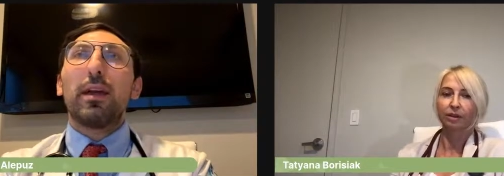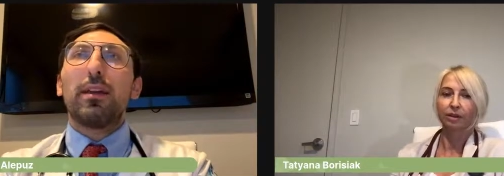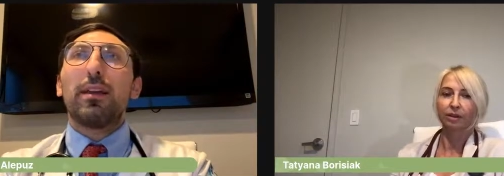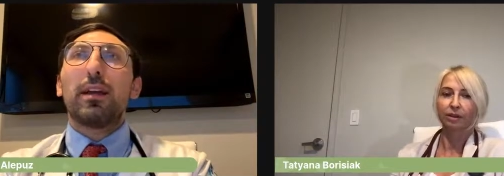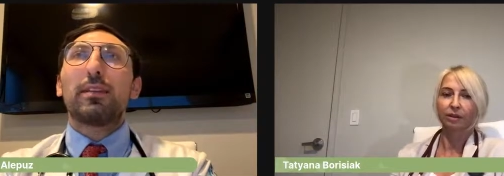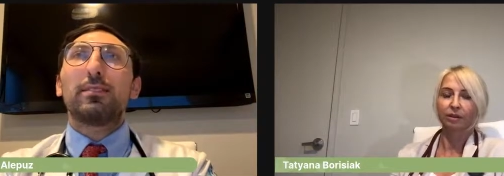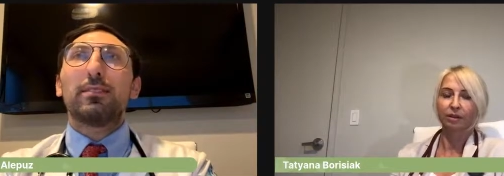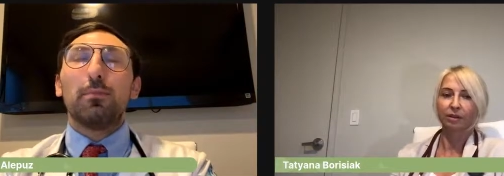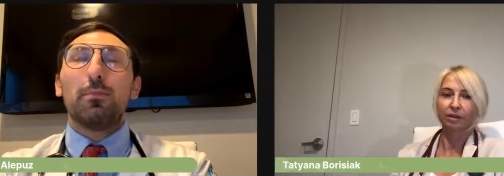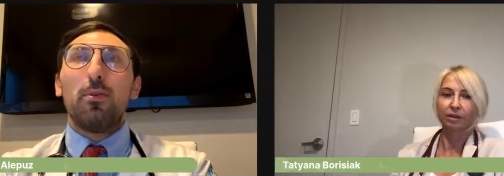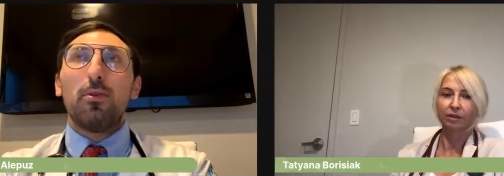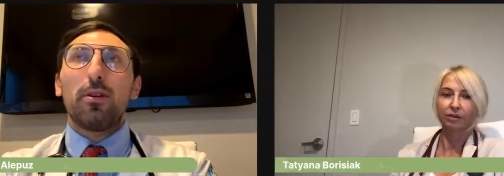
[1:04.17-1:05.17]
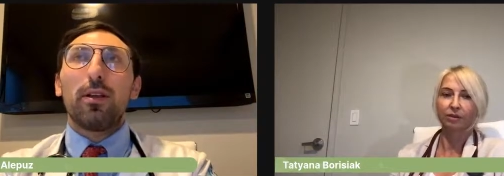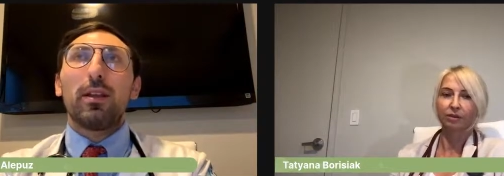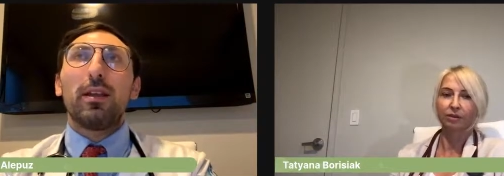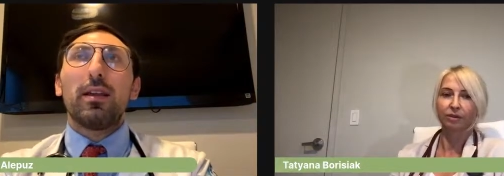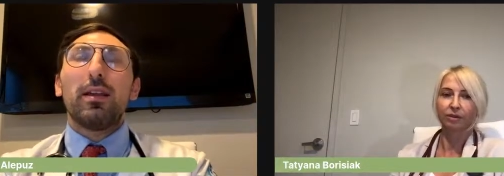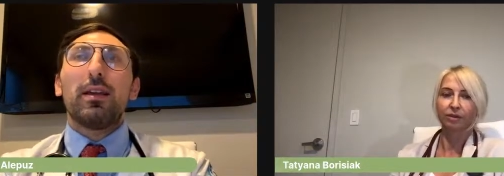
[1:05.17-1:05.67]
Speaker 1: index is important
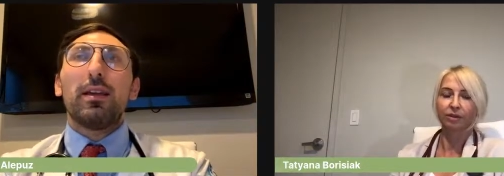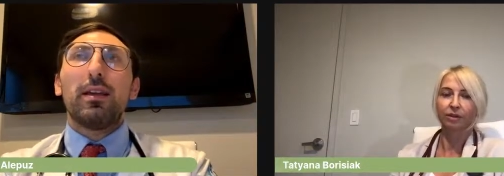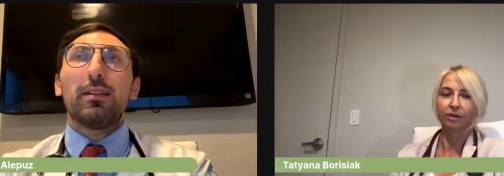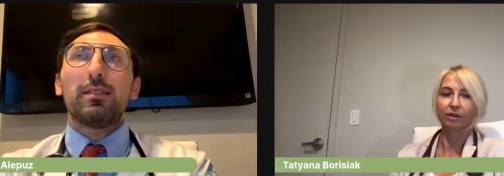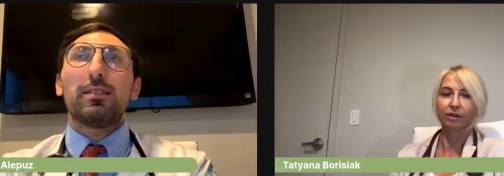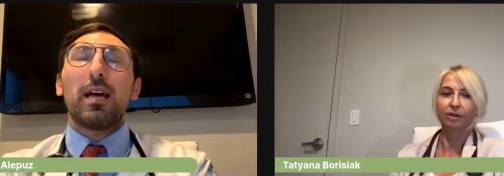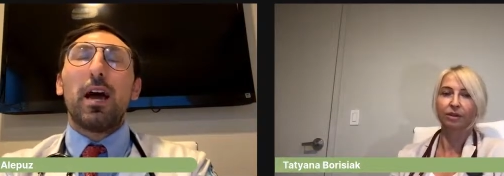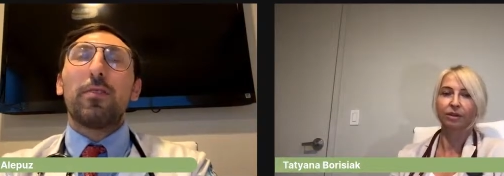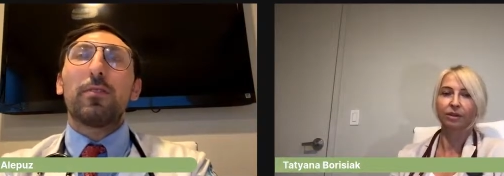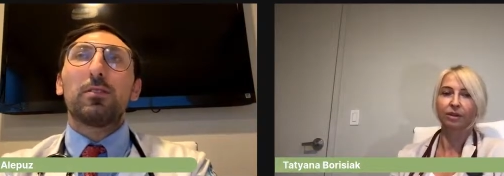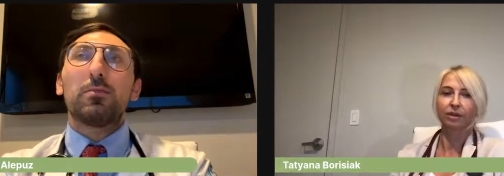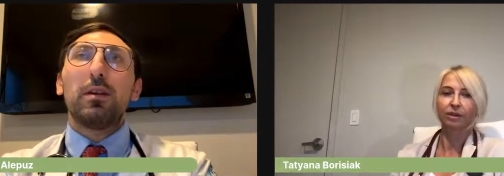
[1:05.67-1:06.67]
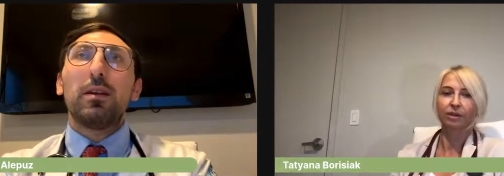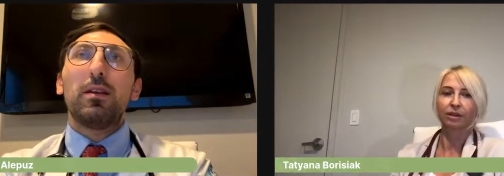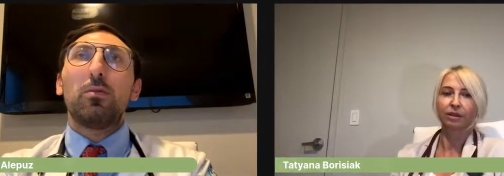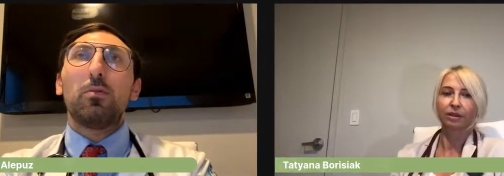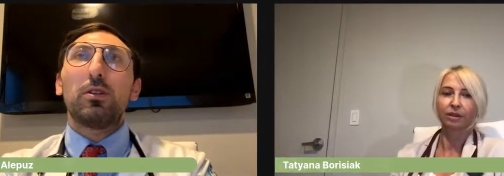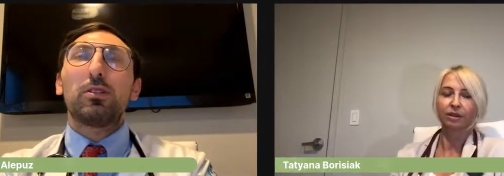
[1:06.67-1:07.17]
is that the speed
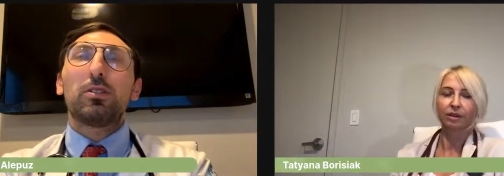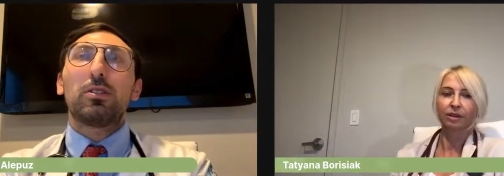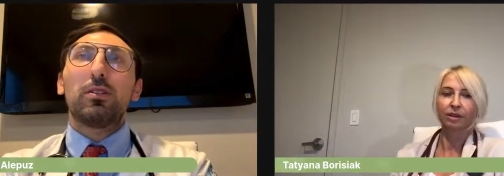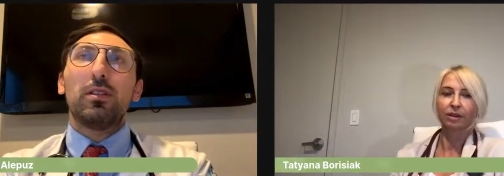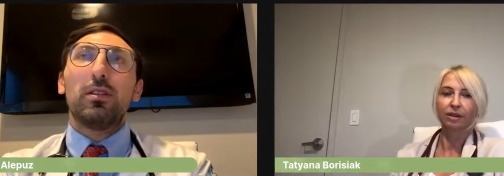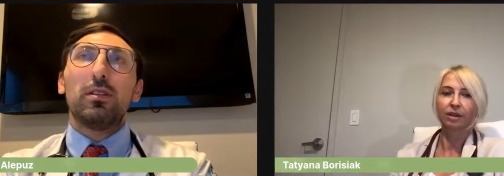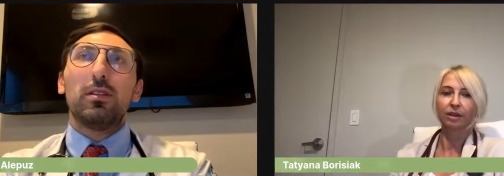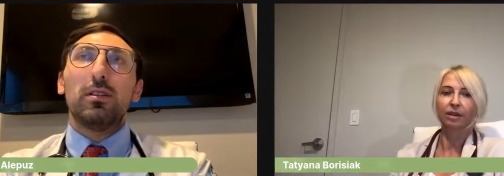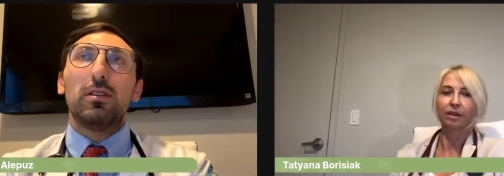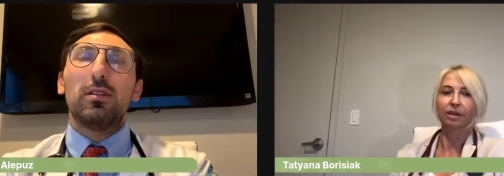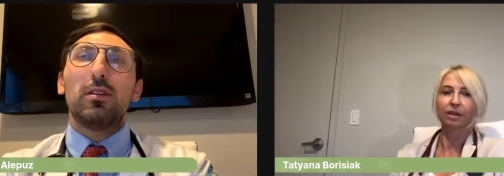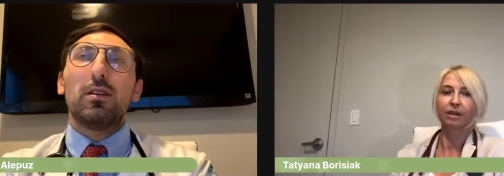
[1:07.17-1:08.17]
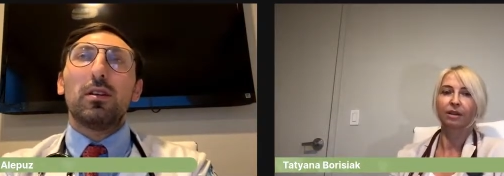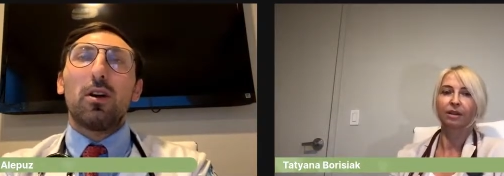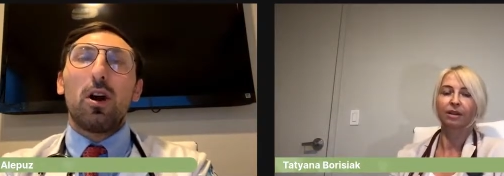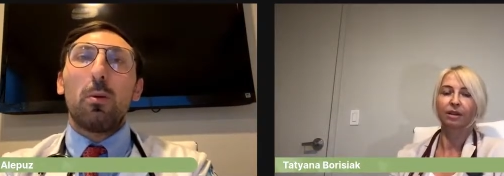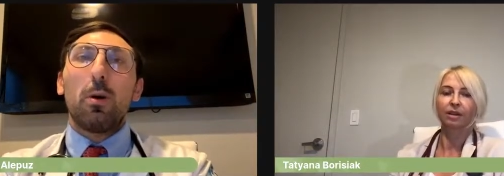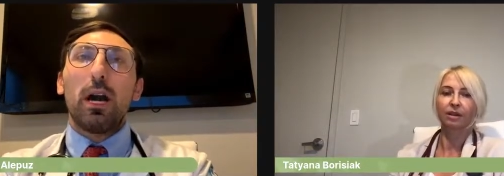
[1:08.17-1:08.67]
at which the
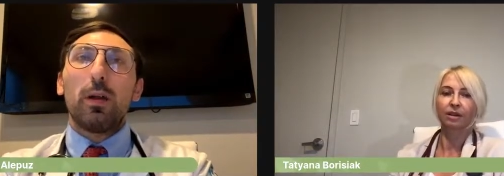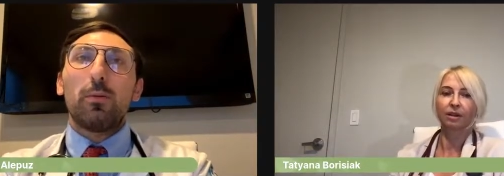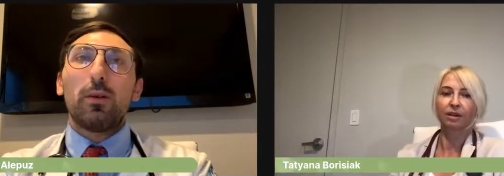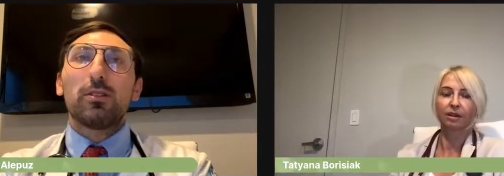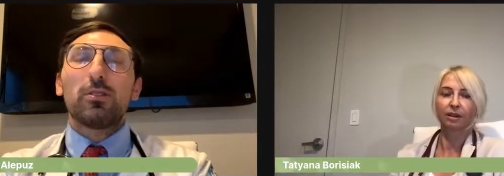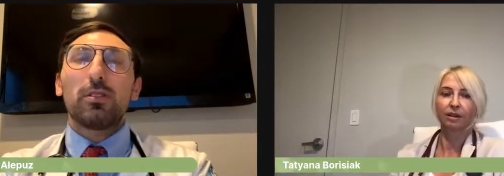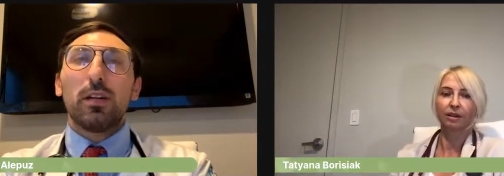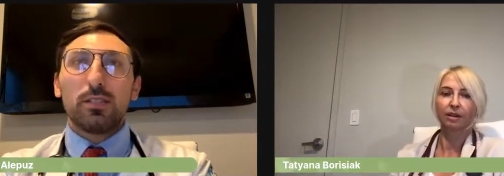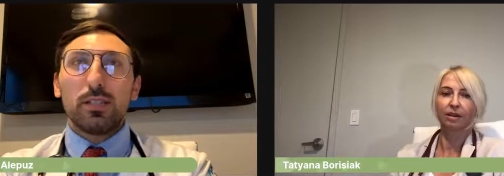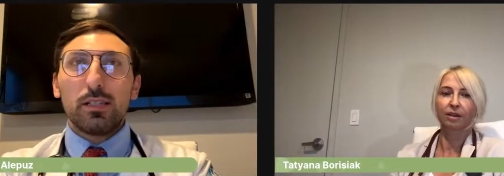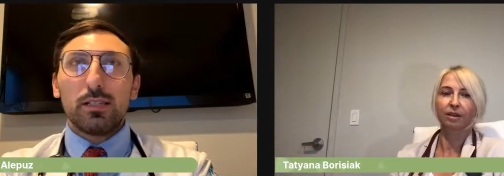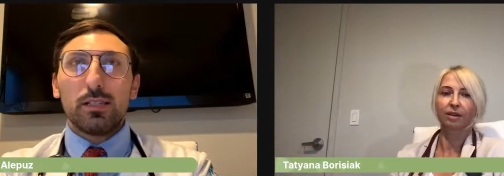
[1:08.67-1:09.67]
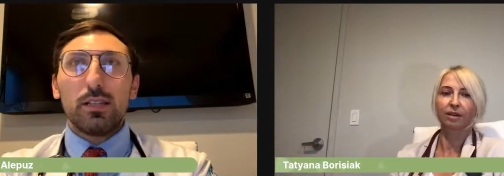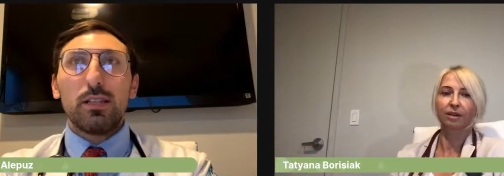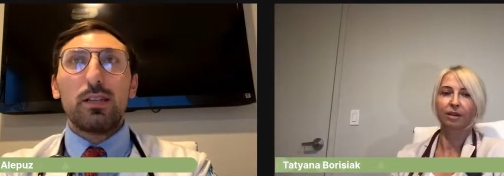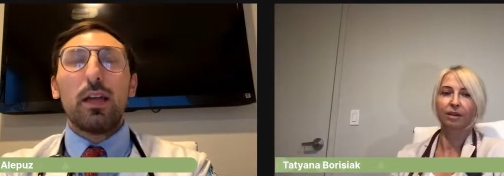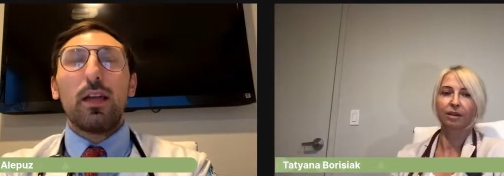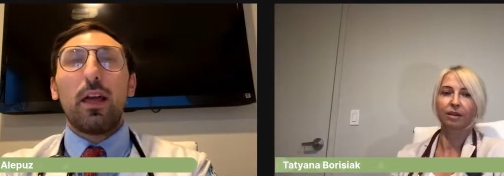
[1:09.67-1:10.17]
carbohydrates are digested
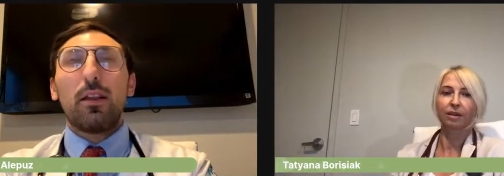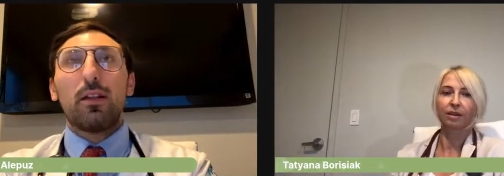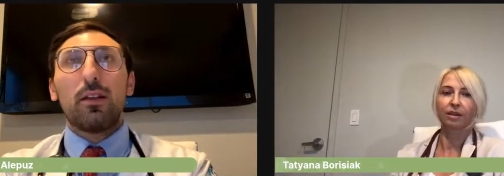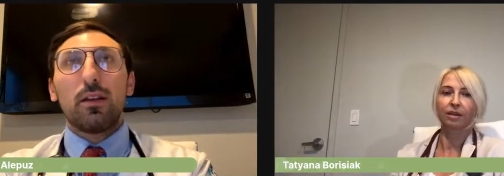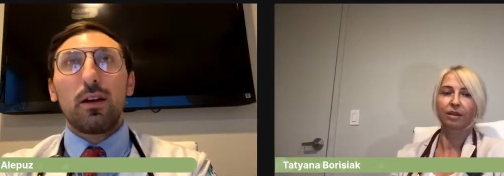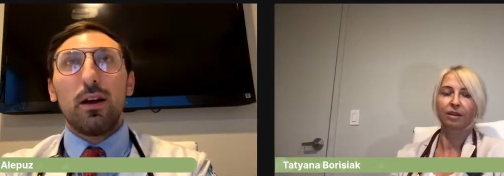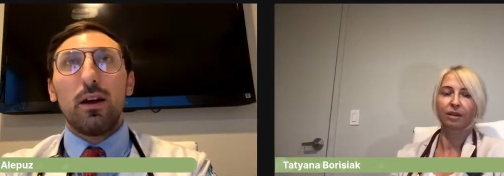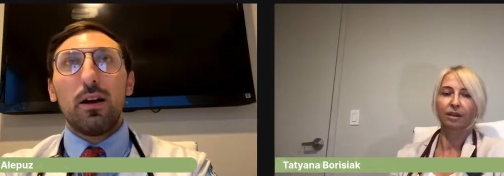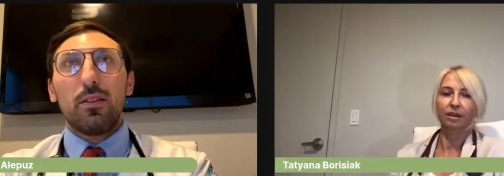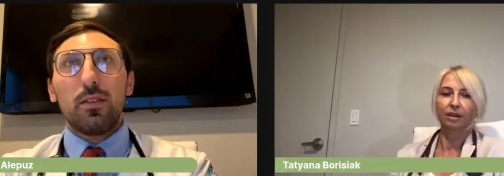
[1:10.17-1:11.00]
and uh,